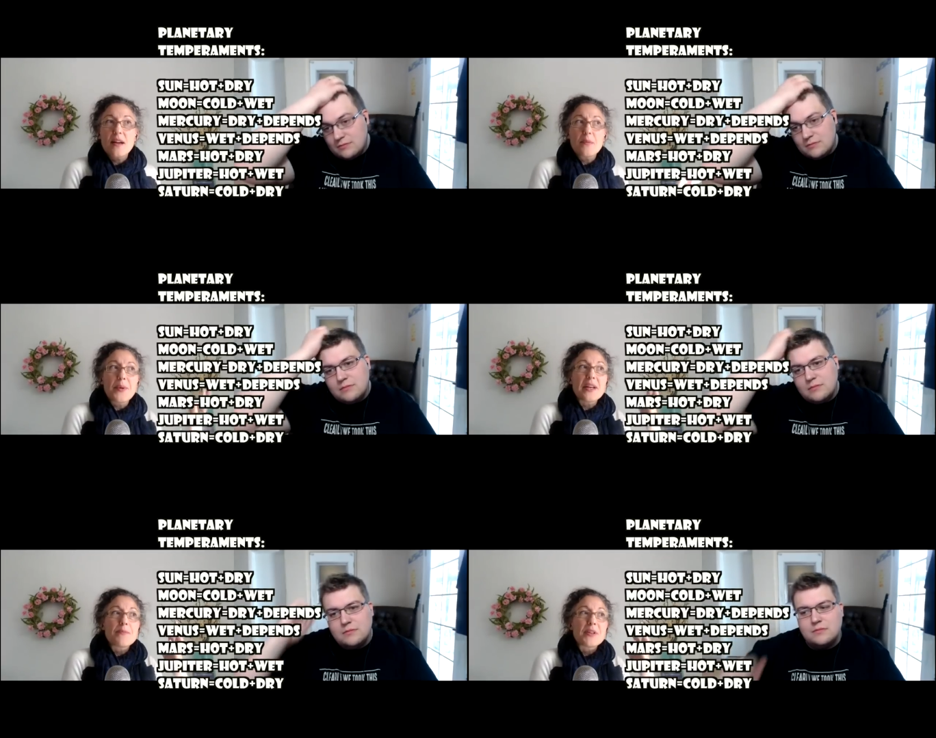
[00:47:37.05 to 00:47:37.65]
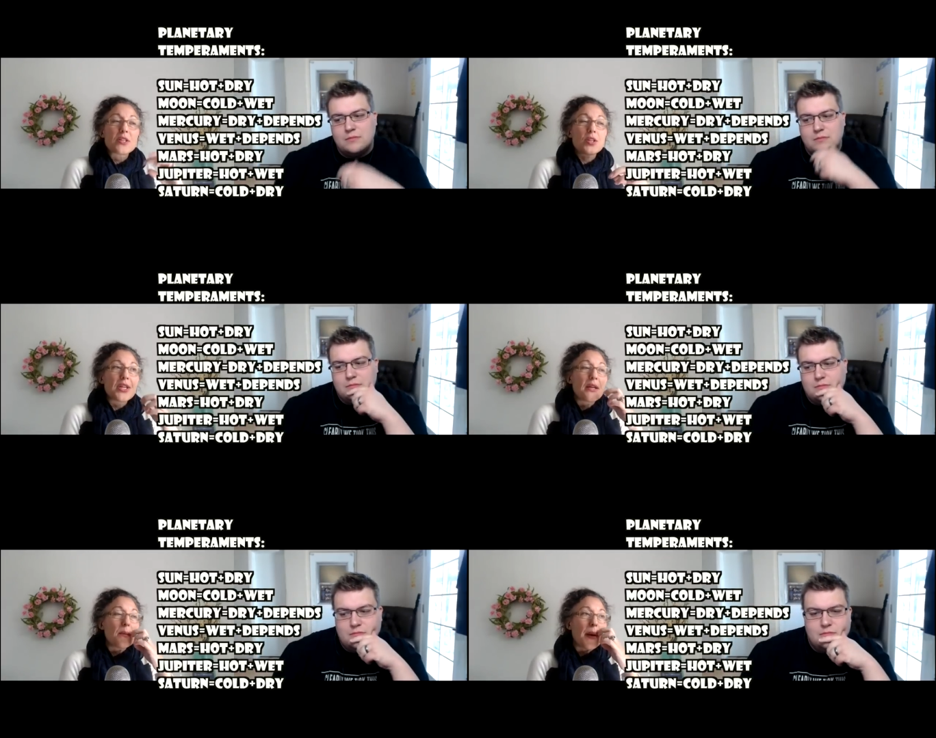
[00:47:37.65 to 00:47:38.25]
Speaker 1: but but to
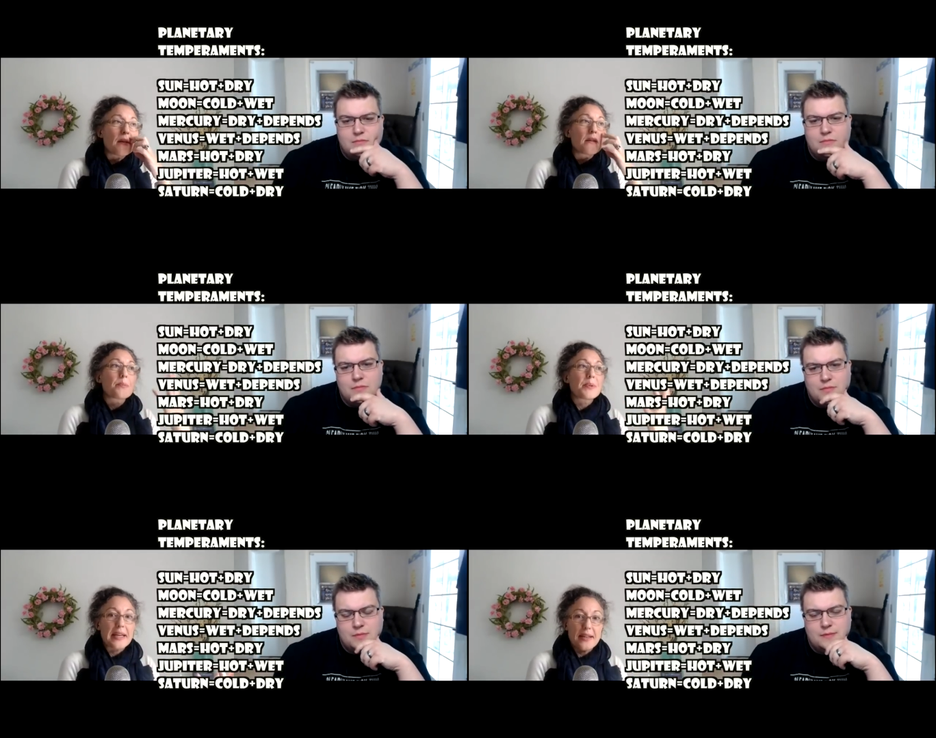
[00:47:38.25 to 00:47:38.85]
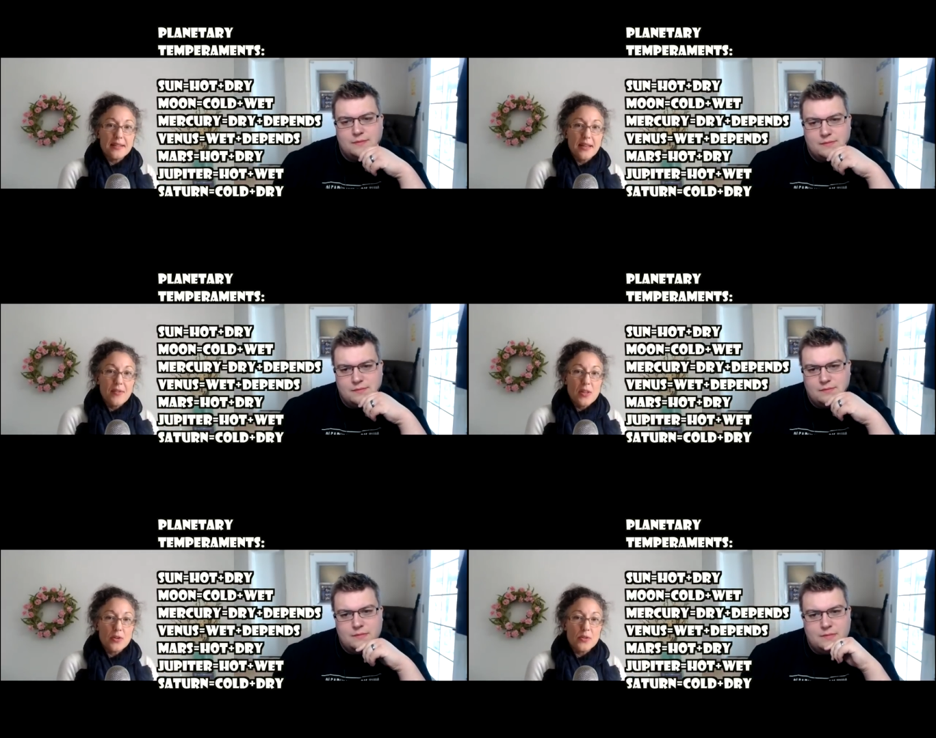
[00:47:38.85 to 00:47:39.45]
think about the planets having
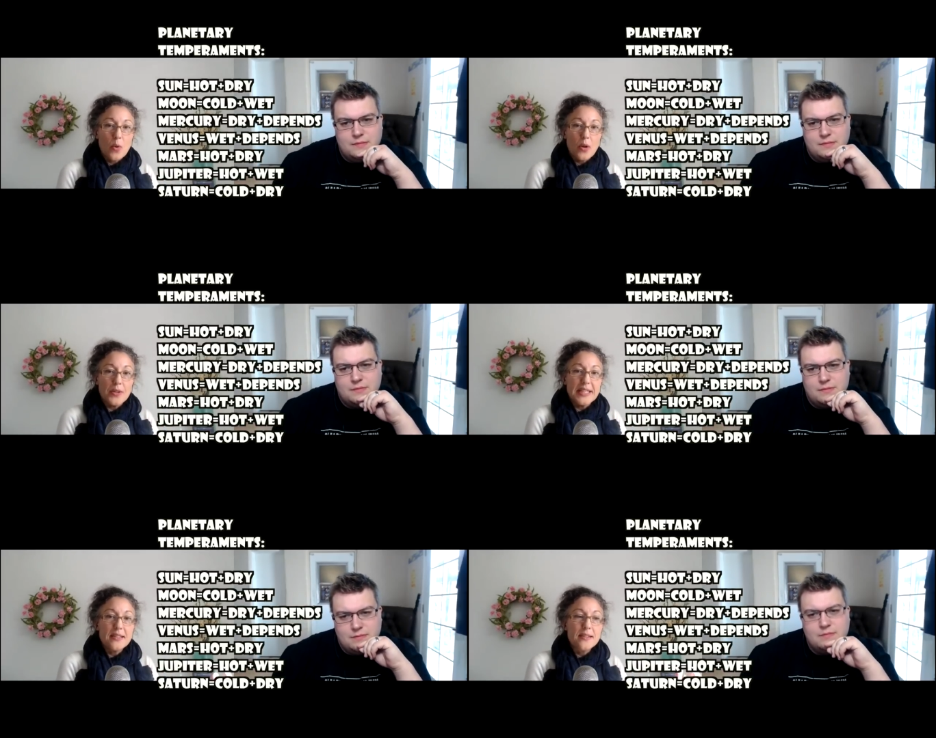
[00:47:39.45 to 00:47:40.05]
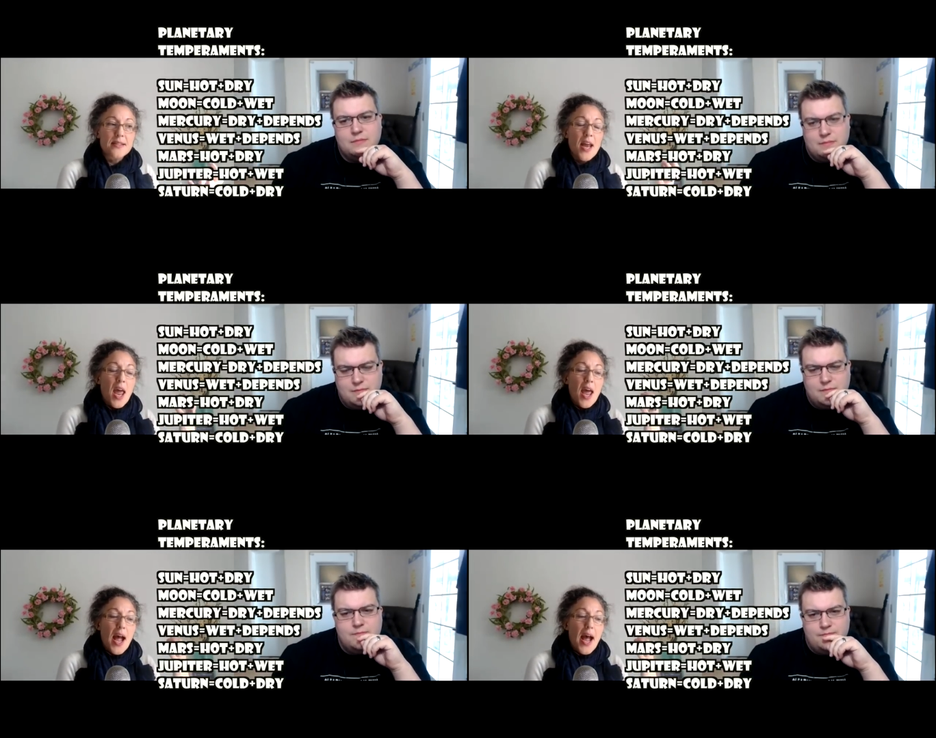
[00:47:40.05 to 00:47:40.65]
those qualities
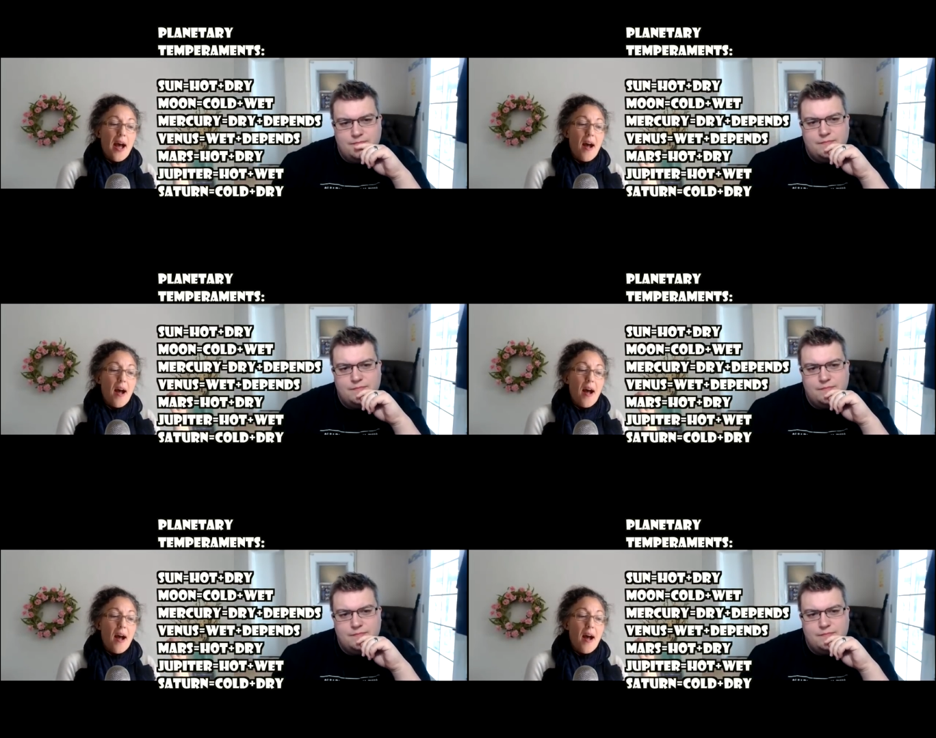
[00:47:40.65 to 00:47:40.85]
because mm-hmm.